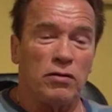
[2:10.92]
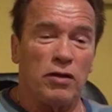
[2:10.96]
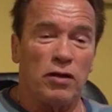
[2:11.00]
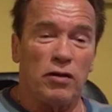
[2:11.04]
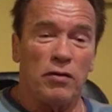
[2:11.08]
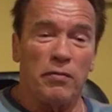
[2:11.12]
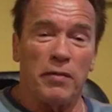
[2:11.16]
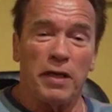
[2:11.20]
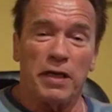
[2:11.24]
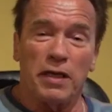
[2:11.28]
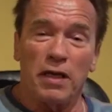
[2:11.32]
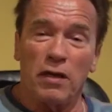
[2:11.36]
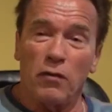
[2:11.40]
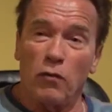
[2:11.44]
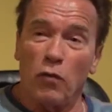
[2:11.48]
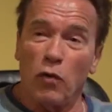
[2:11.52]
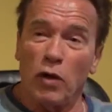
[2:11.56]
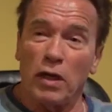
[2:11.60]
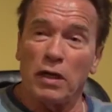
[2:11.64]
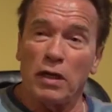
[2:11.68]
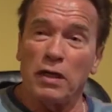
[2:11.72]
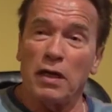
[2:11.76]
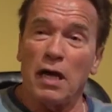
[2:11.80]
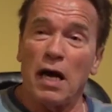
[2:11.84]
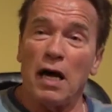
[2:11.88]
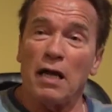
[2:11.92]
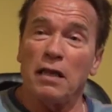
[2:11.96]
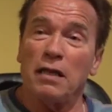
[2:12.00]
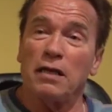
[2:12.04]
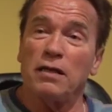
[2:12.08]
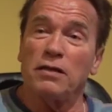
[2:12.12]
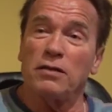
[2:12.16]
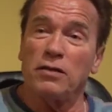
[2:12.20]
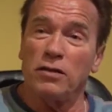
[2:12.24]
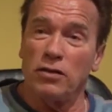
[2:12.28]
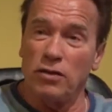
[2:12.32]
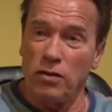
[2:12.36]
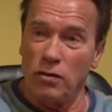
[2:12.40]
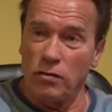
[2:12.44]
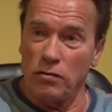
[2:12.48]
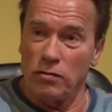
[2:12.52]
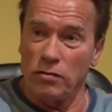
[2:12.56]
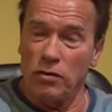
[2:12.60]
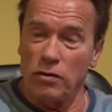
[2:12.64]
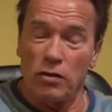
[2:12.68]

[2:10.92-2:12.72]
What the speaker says: making $1 into two.